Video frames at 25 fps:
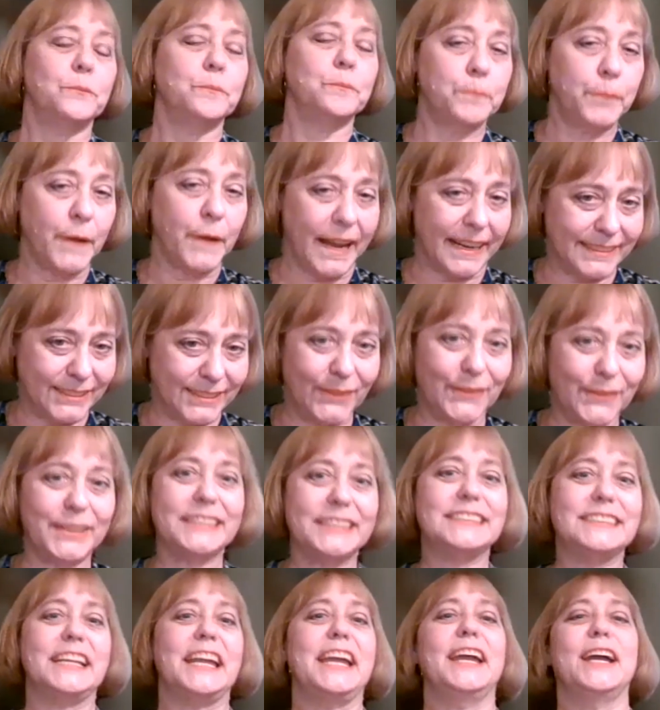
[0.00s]
practical
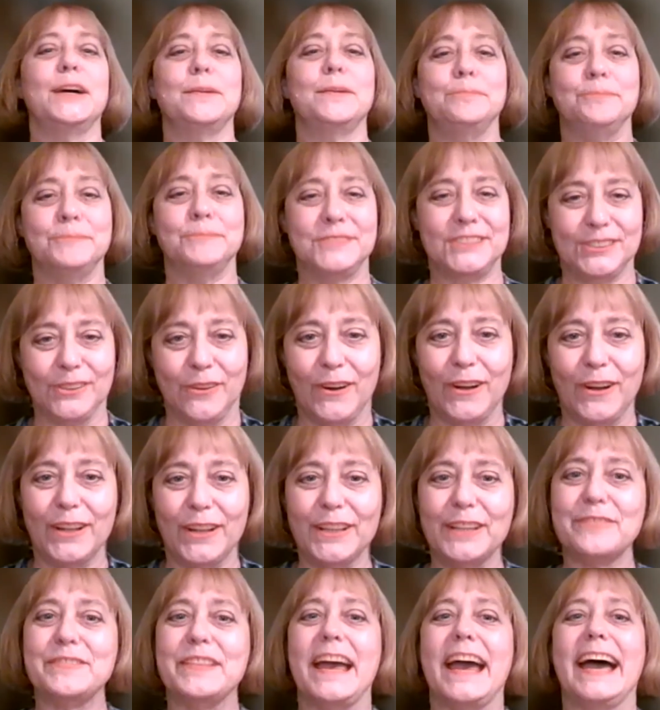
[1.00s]
exams, all
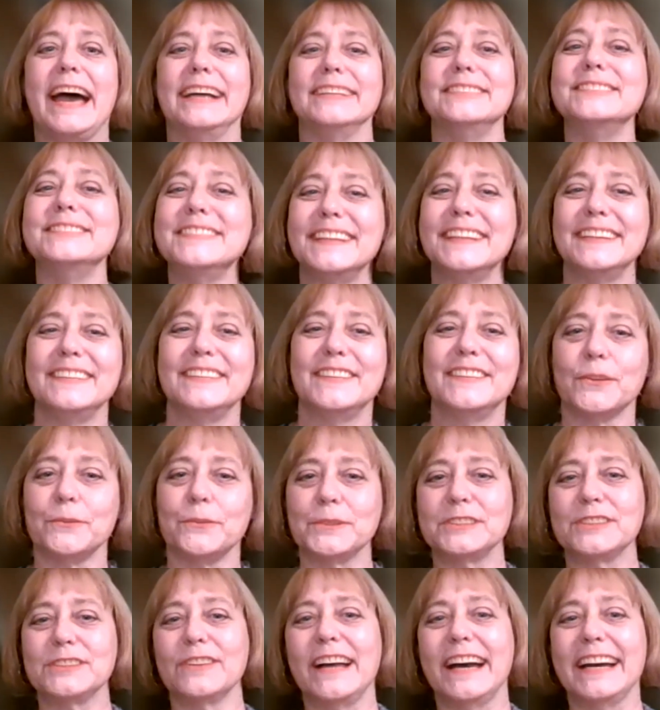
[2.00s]
of that, there
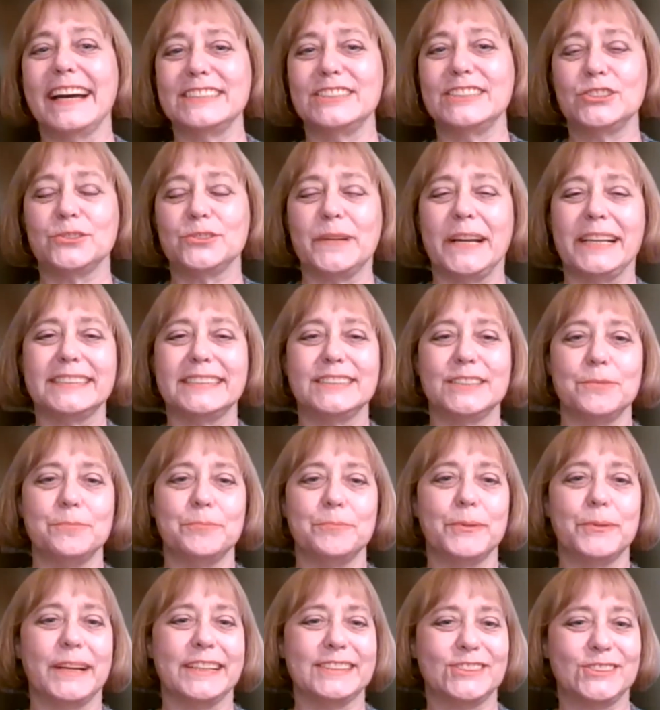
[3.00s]
was a lot of stress
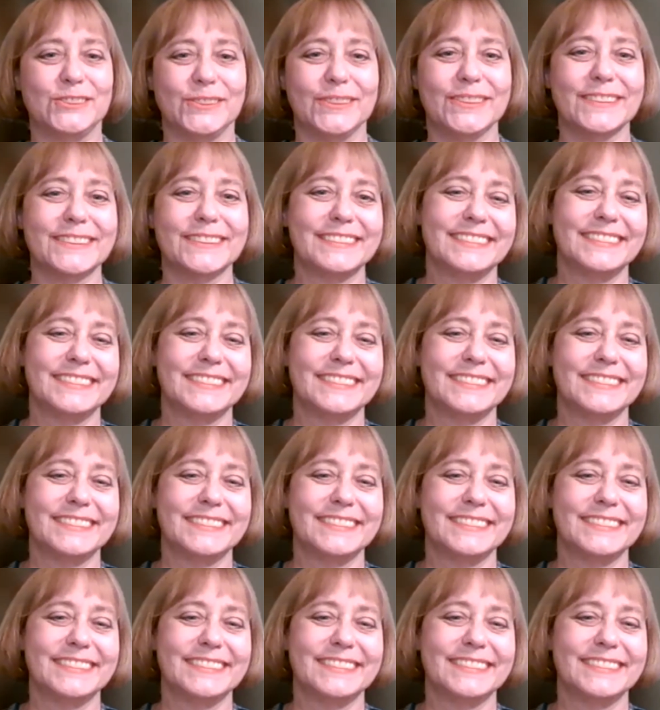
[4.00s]
and pressure.